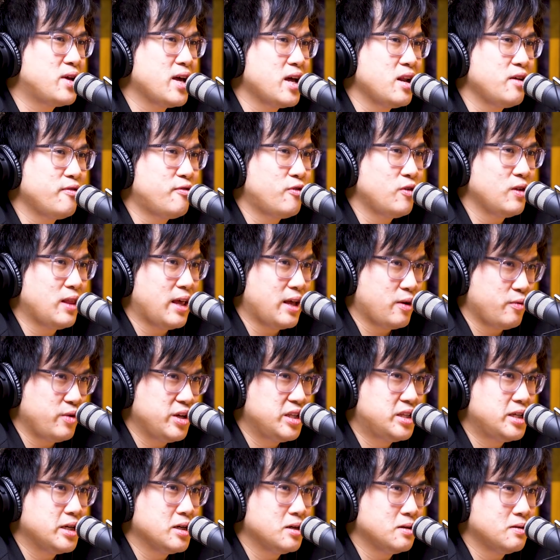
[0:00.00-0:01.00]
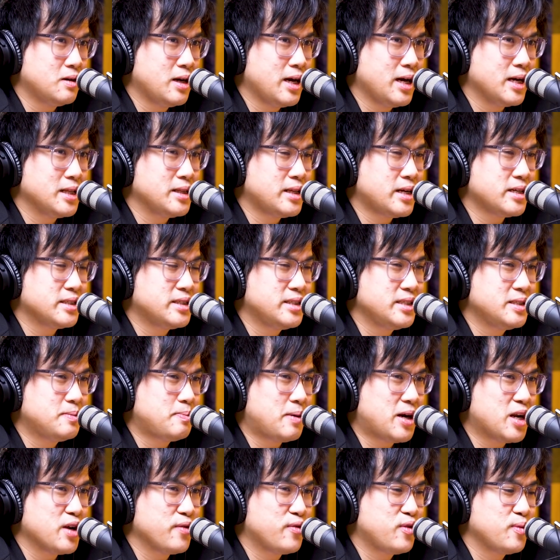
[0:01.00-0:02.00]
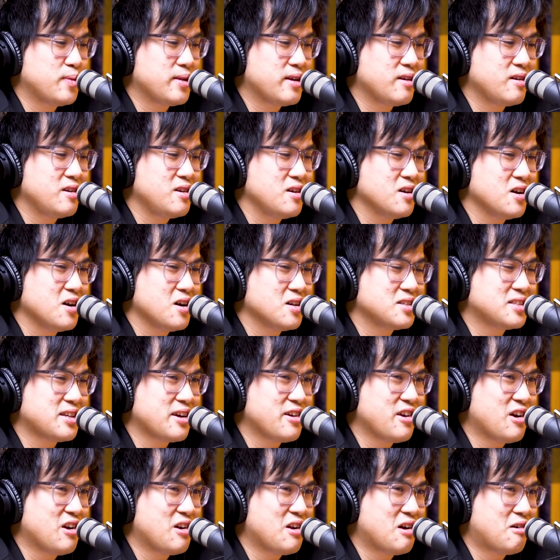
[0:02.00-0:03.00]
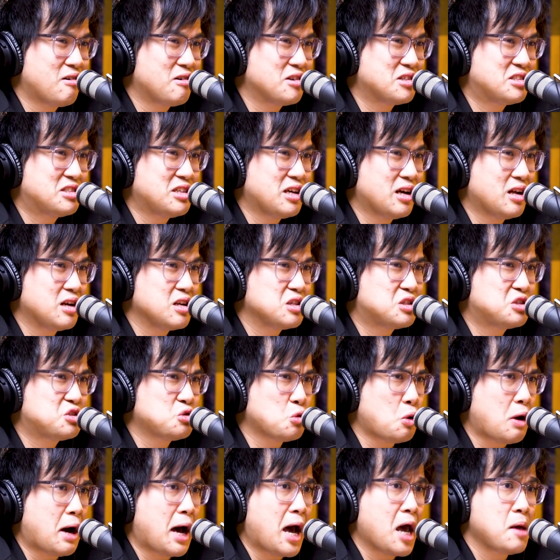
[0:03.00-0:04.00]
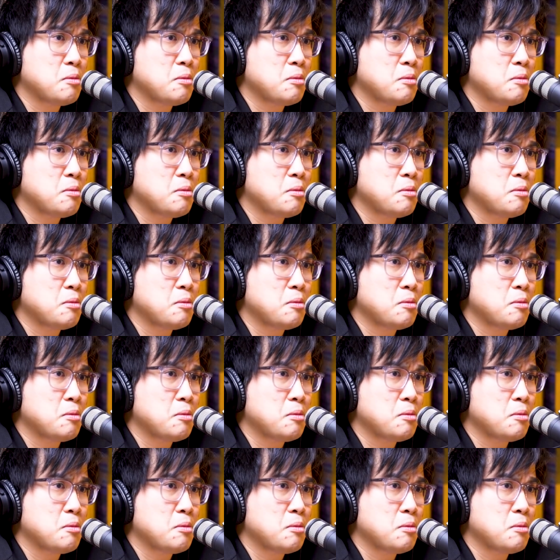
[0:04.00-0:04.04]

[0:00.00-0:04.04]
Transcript: when you get it for like retail, right? There's this part of you like, yeah, sayang, I want to sell. It's so